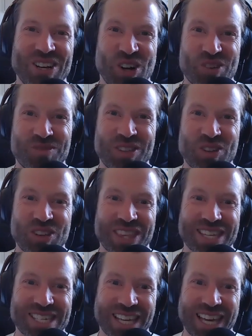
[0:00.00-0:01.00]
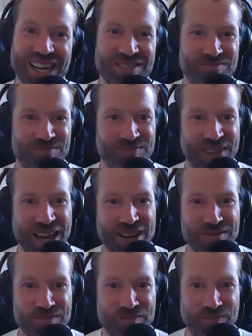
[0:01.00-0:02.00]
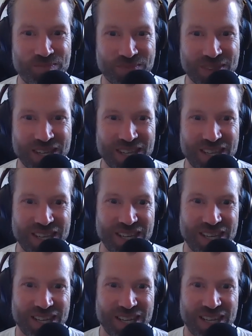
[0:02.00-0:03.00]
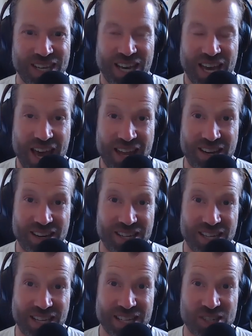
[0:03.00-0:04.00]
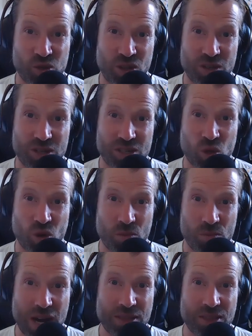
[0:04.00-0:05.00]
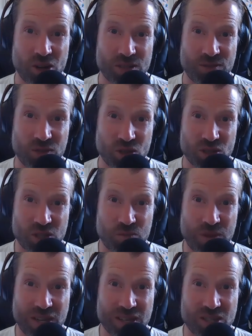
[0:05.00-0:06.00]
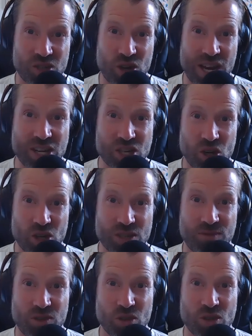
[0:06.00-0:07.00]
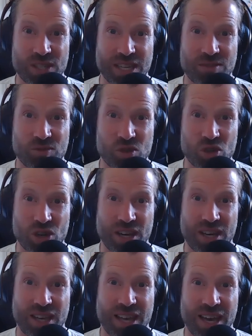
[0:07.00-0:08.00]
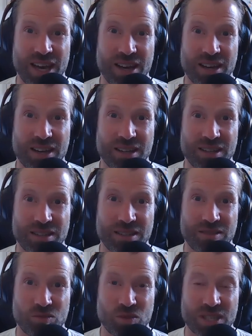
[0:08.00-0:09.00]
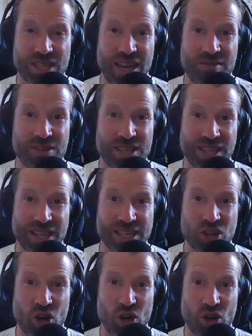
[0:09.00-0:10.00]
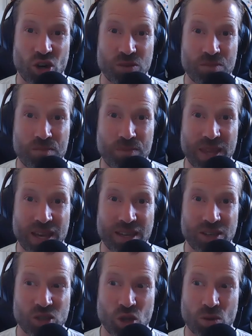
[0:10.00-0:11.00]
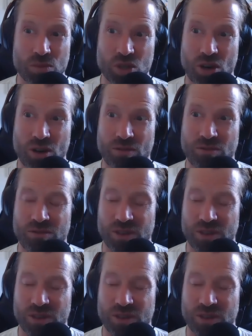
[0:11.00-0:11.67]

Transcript: got me doing this again. Um, and yes, talking just talking about the last few years, it's been a strange last few years, that's for sure. Uh, with everything that's gone on in terms of,